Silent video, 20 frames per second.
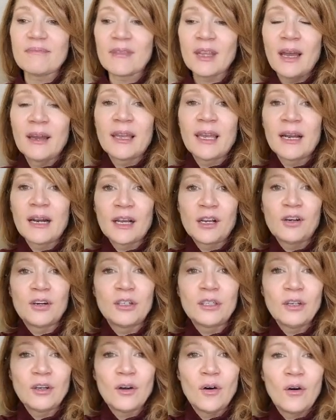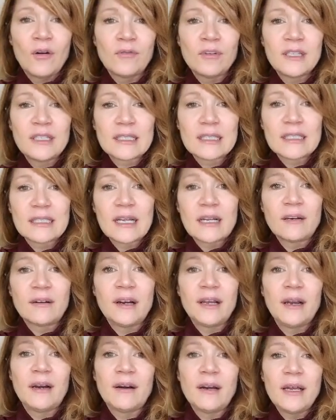Again, I couldn't go over this center
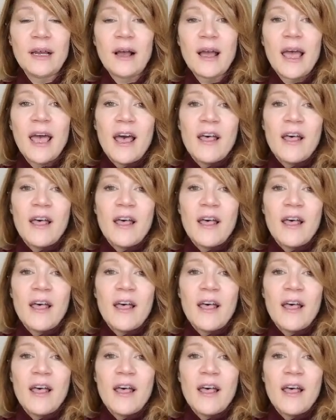area.